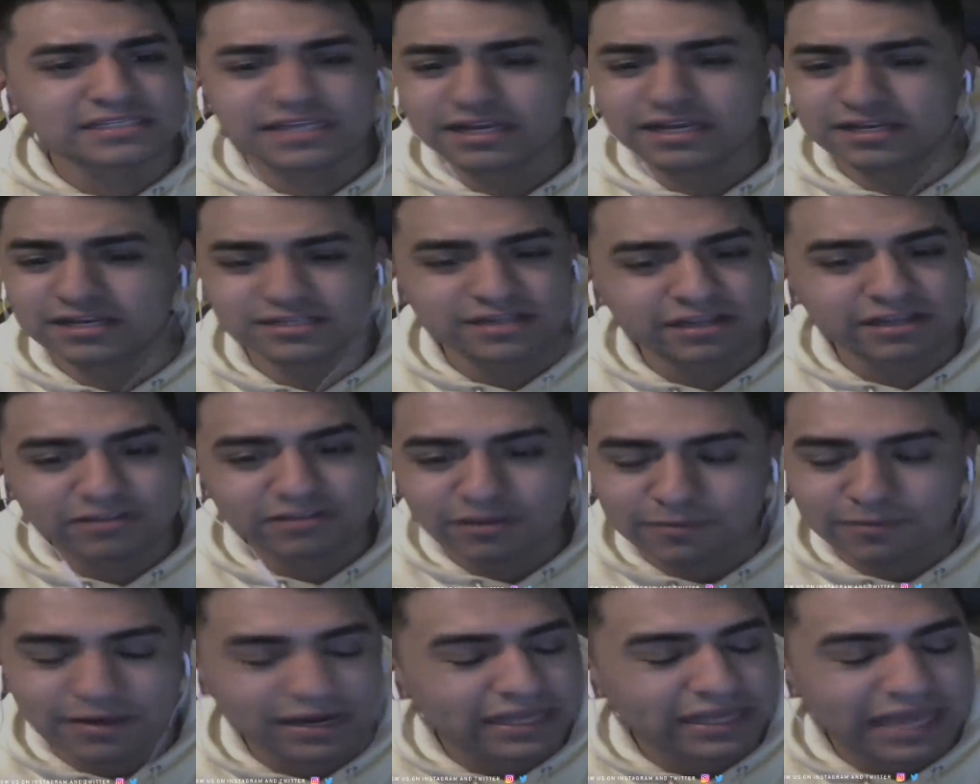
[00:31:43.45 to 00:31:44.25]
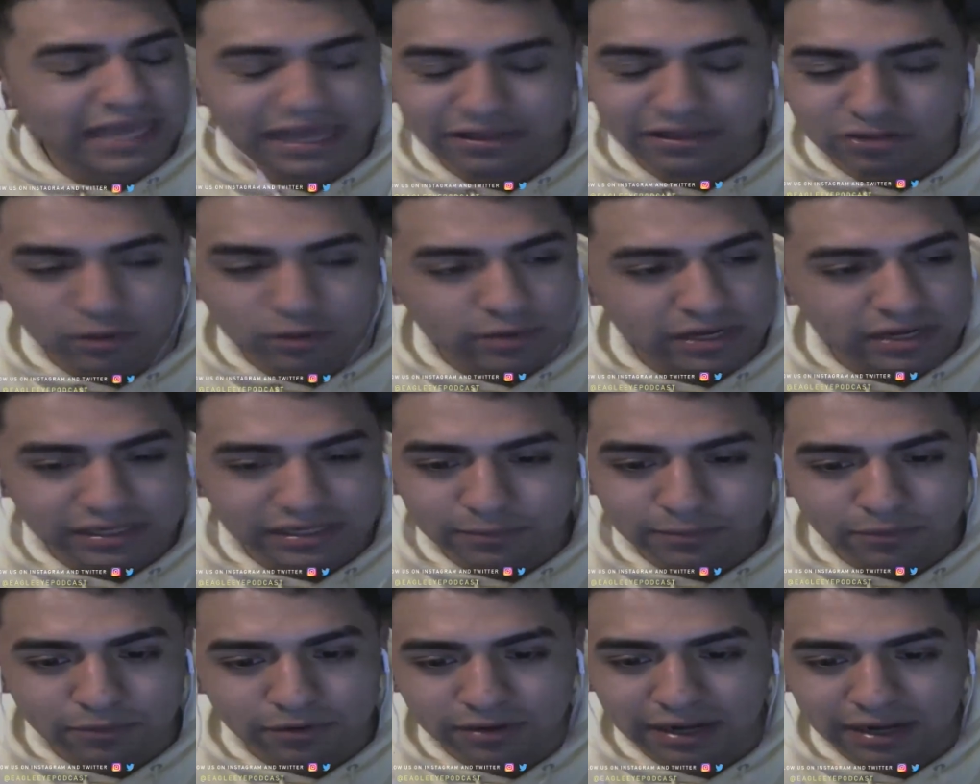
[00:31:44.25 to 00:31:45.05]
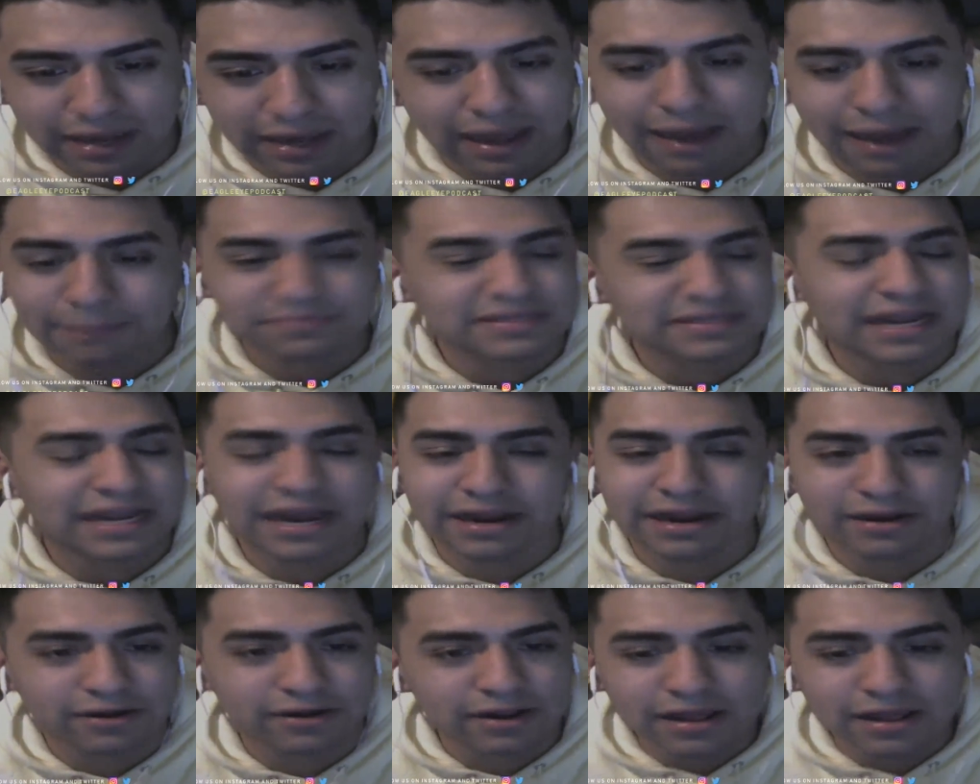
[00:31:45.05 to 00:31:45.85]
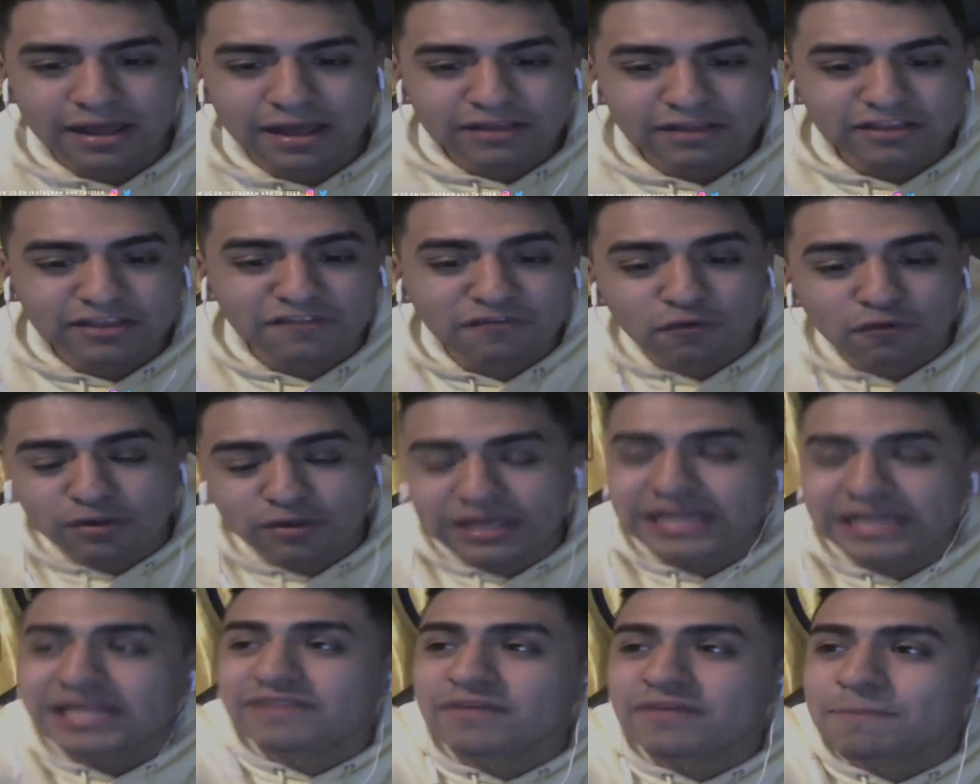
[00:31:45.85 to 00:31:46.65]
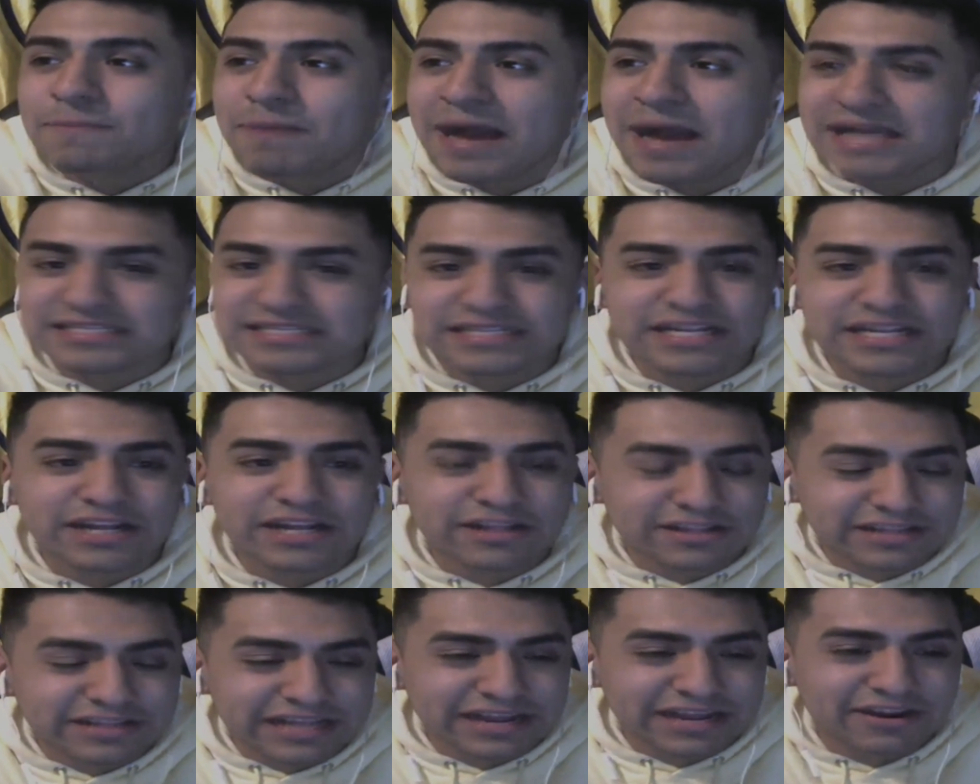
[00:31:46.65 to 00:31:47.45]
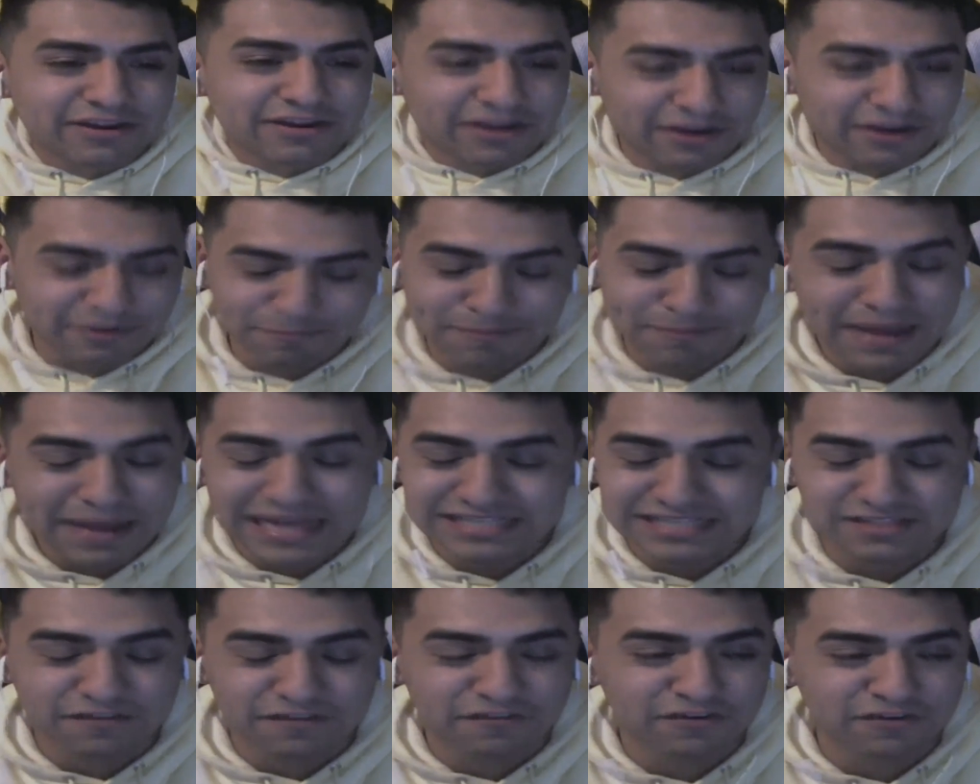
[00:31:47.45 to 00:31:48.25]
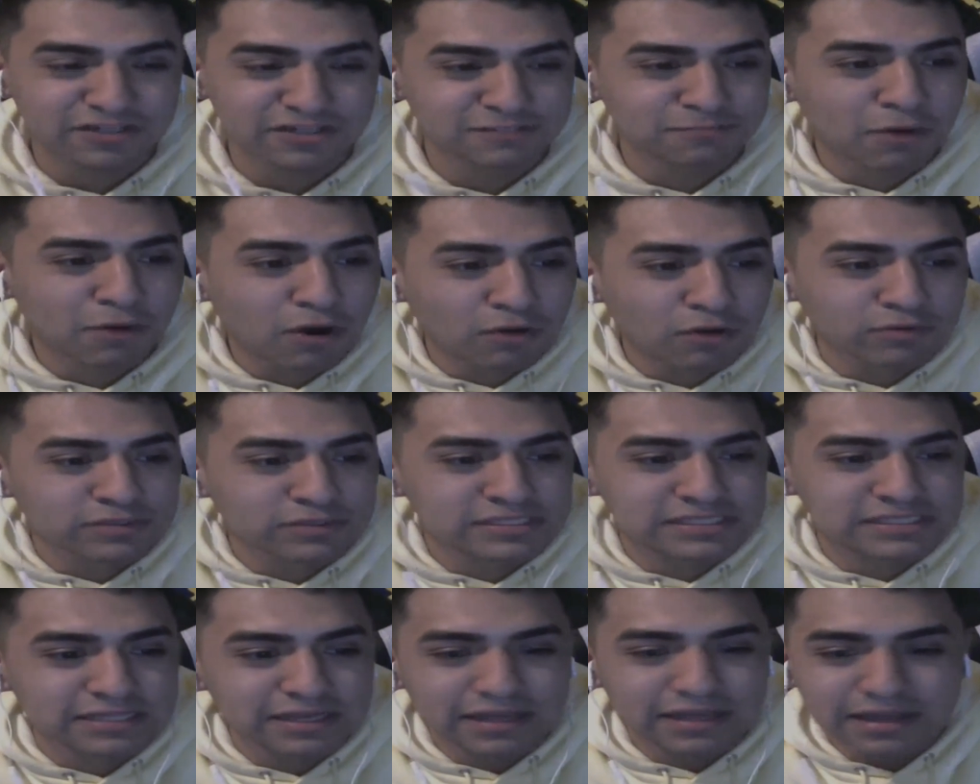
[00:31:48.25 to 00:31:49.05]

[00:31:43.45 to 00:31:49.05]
not everybody can't do it anymore. I'm tired. The fool can't even pass near past the first post.